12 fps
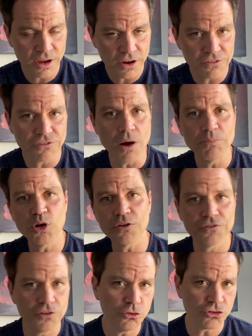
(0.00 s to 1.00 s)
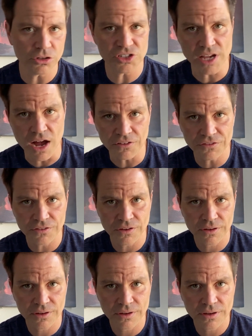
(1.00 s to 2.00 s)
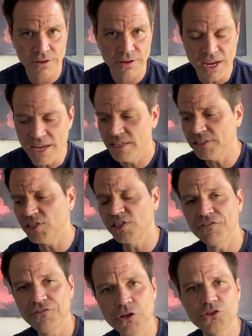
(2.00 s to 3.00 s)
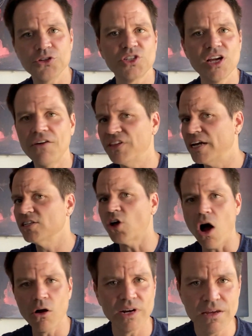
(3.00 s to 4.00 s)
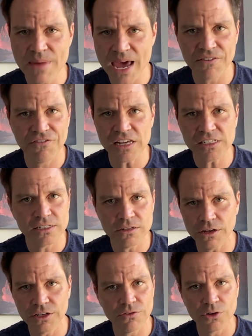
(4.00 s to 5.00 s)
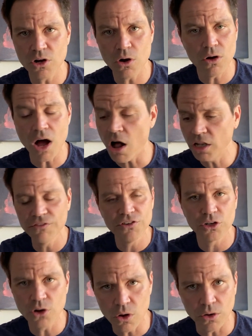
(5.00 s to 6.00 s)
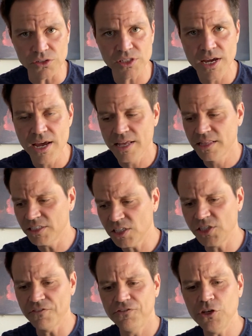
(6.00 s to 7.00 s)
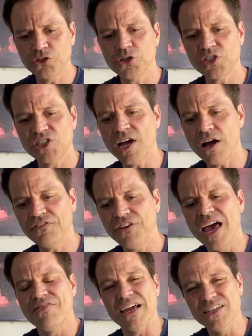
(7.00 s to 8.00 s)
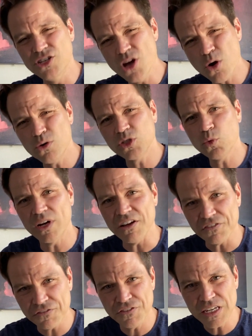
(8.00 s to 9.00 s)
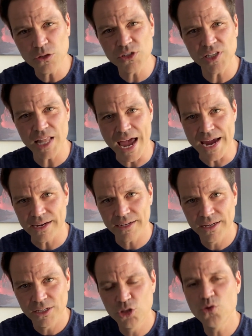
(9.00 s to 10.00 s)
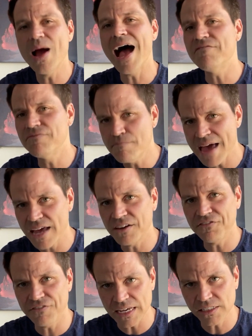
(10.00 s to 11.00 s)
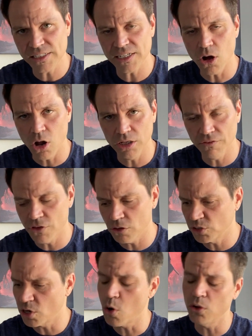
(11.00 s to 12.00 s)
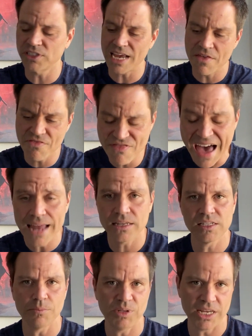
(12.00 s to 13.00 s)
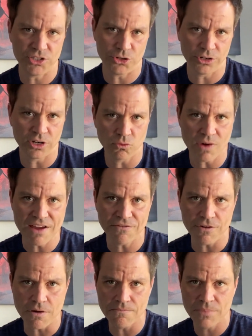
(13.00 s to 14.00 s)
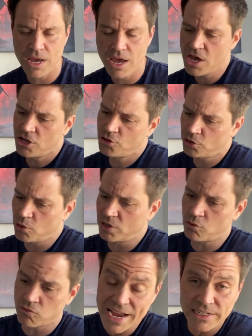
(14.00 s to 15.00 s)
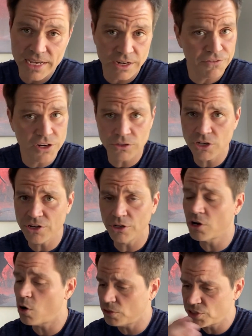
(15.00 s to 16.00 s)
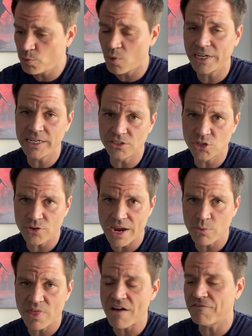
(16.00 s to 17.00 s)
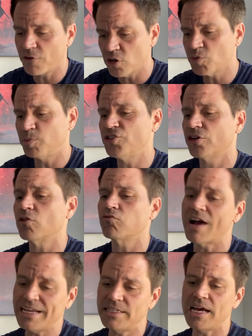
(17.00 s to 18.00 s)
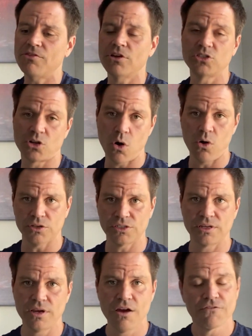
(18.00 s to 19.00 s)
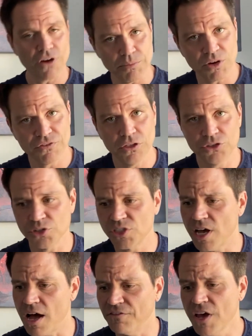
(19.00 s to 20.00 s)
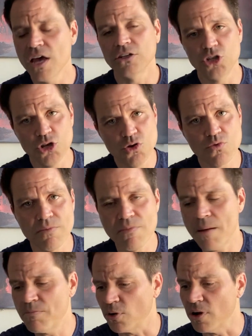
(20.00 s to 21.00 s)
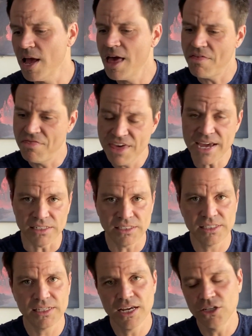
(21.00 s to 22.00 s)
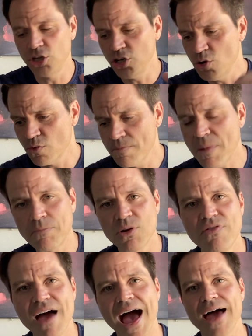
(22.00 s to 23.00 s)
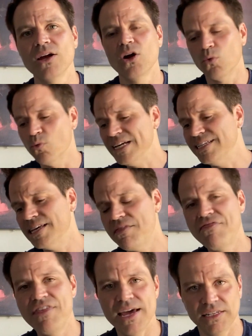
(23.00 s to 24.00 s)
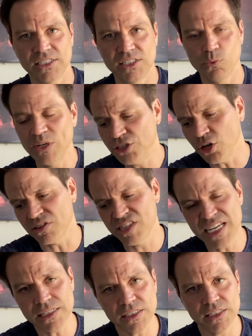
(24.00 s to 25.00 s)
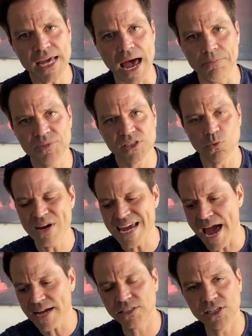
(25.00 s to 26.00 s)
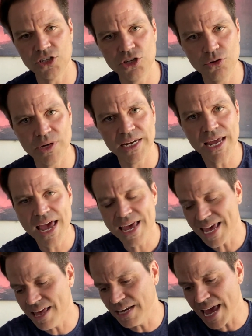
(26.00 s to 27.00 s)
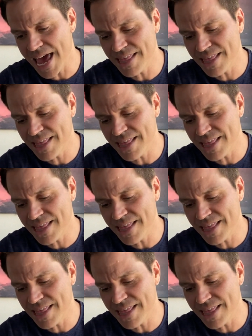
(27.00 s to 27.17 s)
from your future self. This is the future self that has already manifested all of your goals. This is the future self that knows what it feels like to have manifested all of those goals. And that is the place you're going to write from. You're going to write down, if you don't know your goals, you want to get straight with that first, but you're going to write down those goals from your future self. Do you remember this? Do you remember that? We did this. We took these steps. We executed in